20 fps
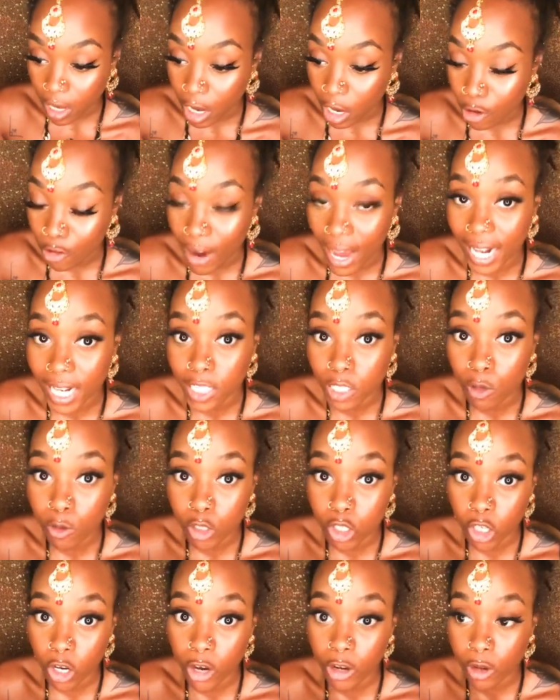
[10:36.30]
a gratitude
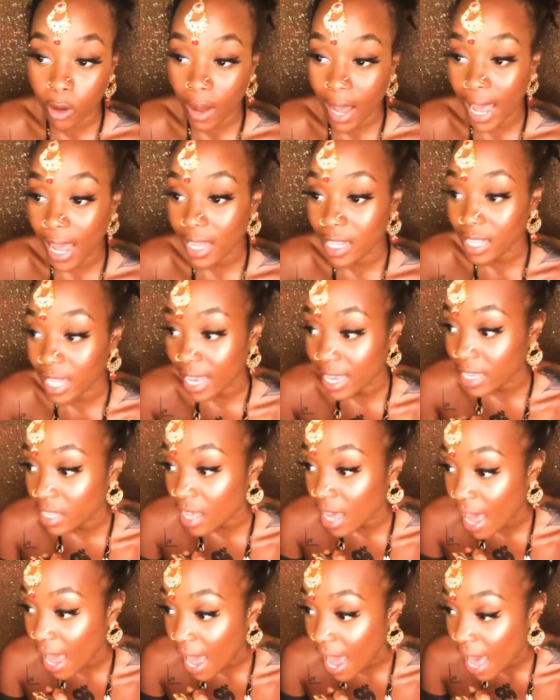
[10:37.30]
journal, like
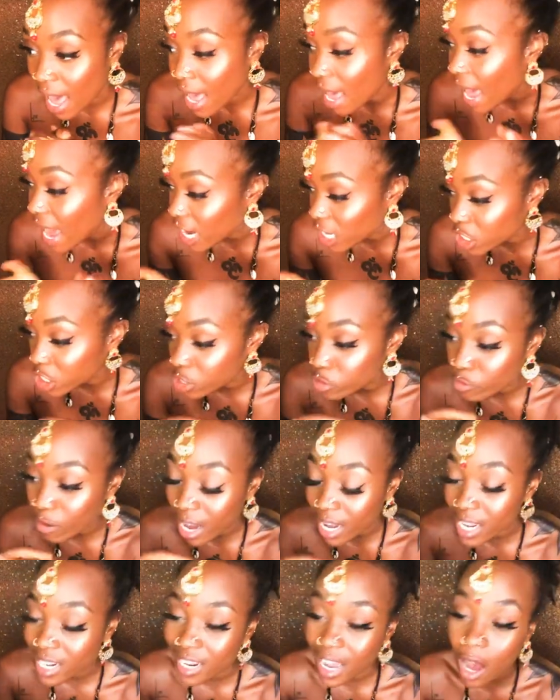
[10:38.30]
actually
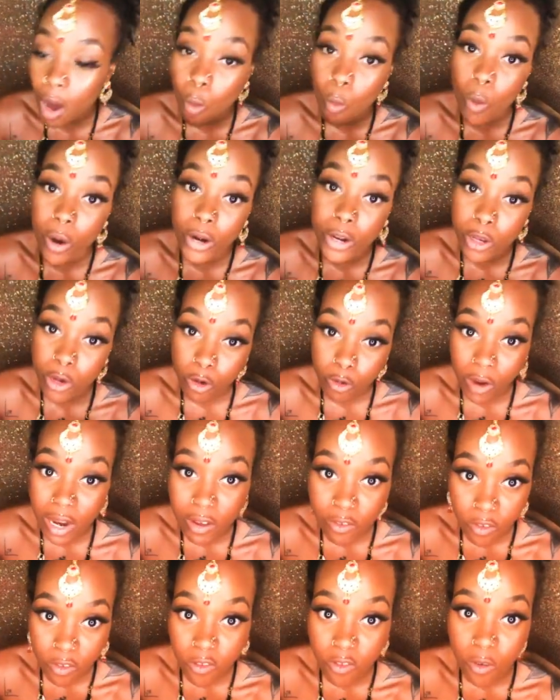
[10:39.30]
writing down what are you
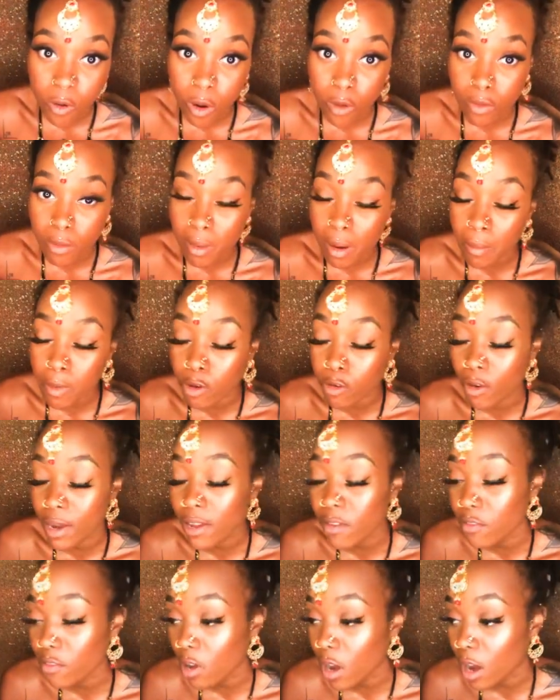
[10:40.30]
grateful for. Remember,
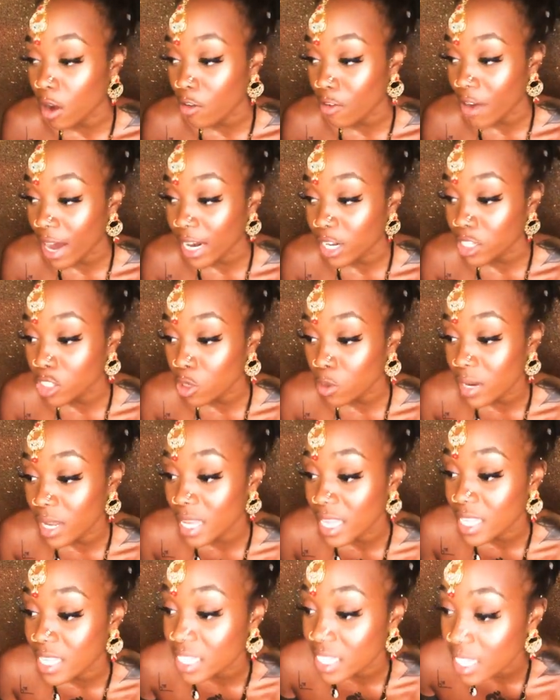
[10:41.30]
gratitude
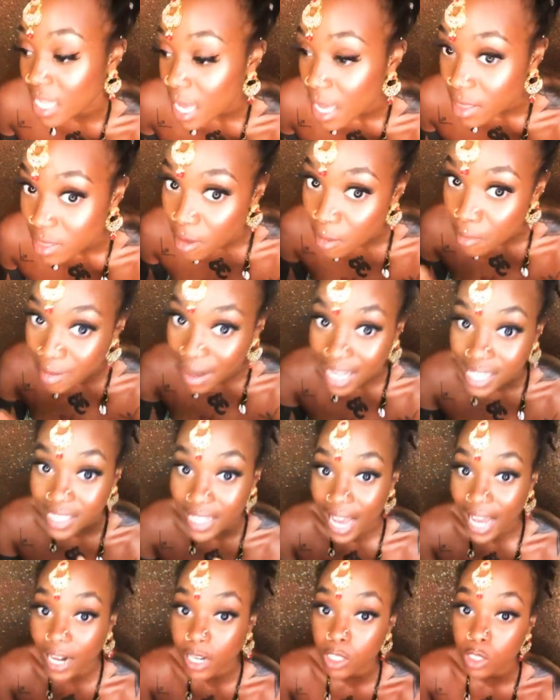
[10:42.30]
is the best
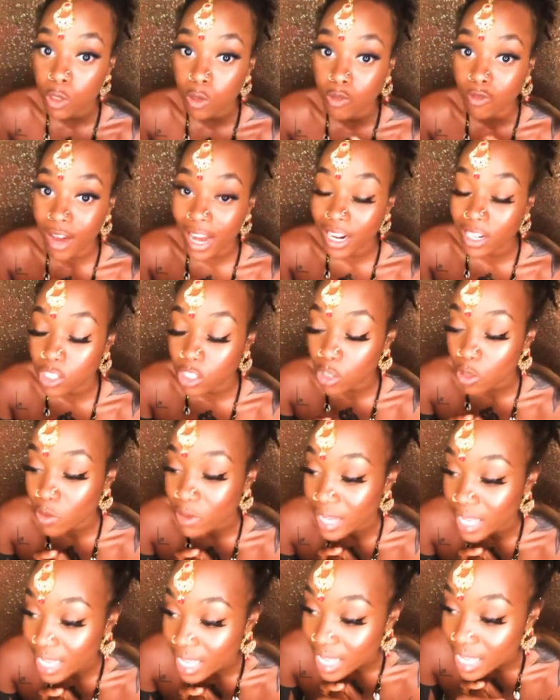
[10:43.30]
attitude. Gratitude
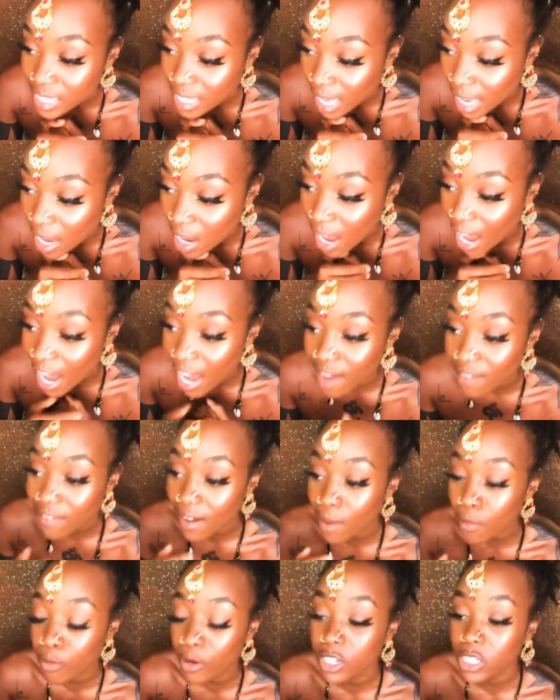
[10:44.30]
is a high
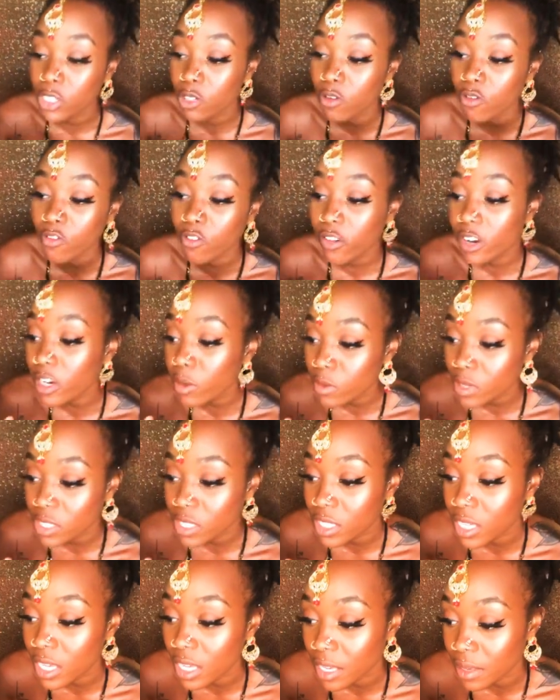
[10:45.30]
vibrational
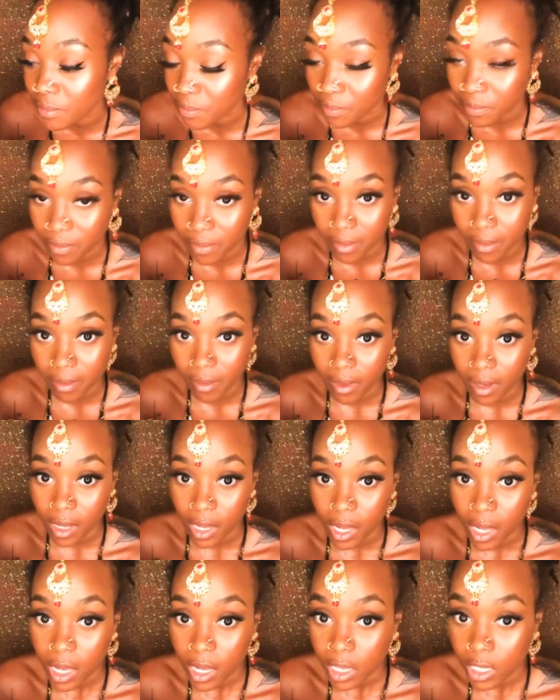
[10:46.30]
frequency.
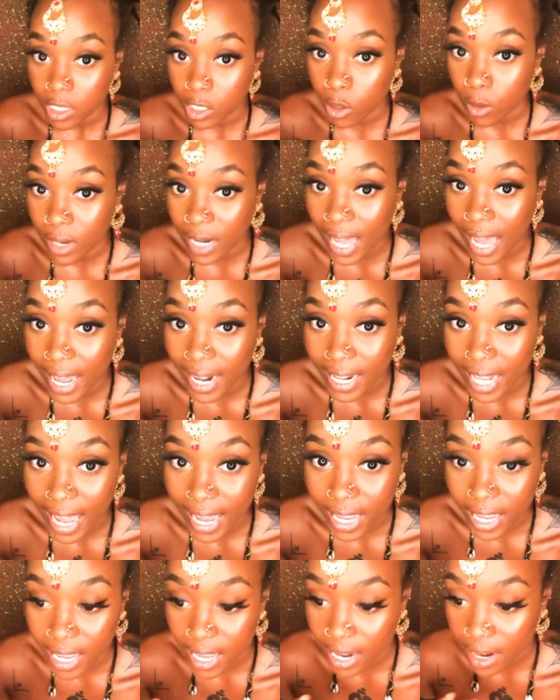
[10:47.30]
So that
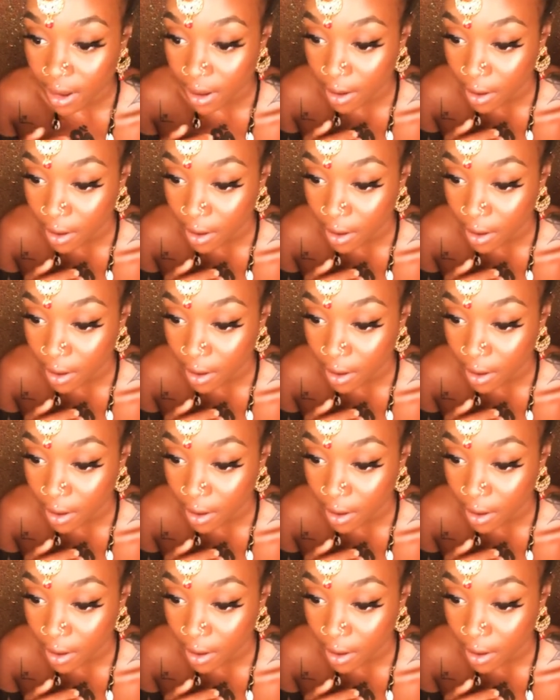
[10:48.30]
can